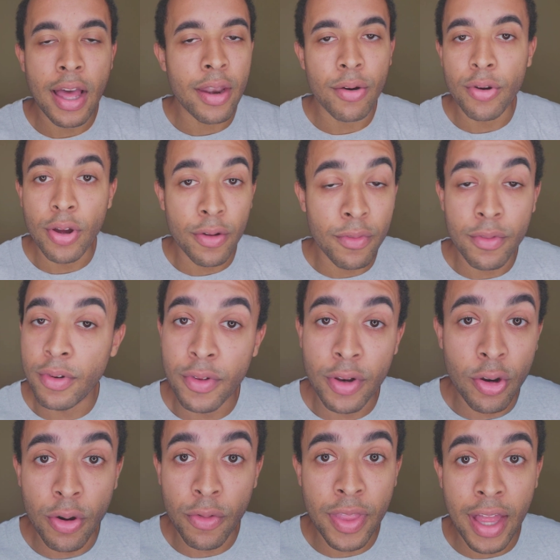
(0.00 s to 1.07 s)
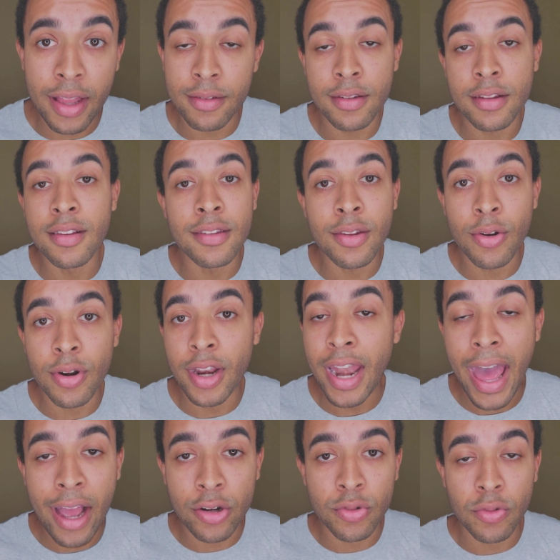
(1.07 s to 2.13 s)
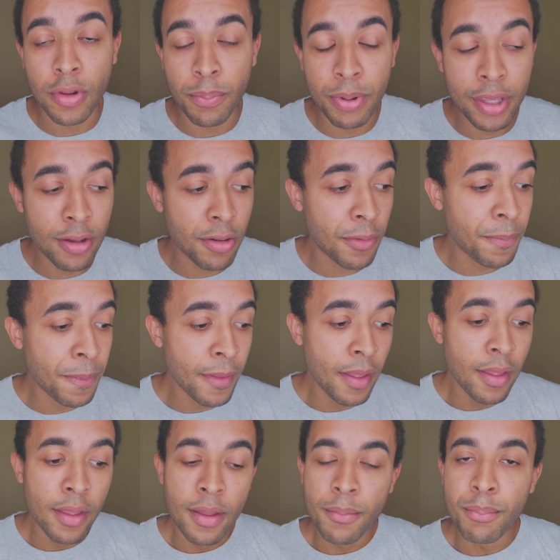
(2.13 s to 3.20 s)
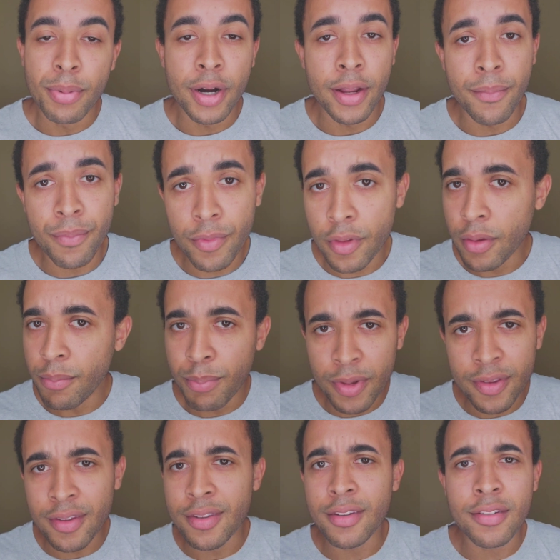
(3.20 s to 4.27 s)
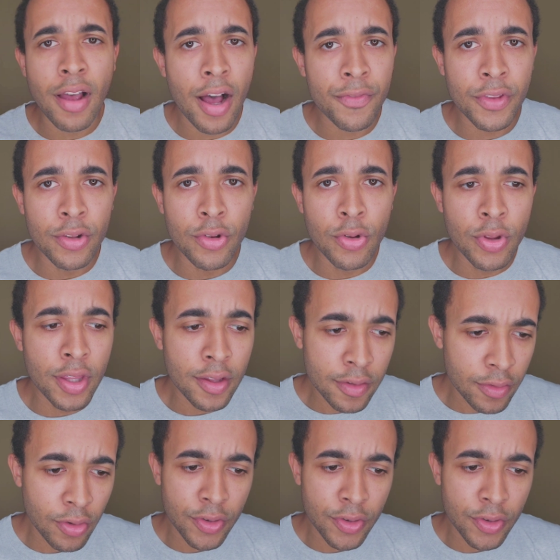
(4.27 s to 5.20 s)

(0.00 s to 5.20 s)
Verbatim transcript: I don't know, even know if that's considered an actual appeal, but businesses often do this.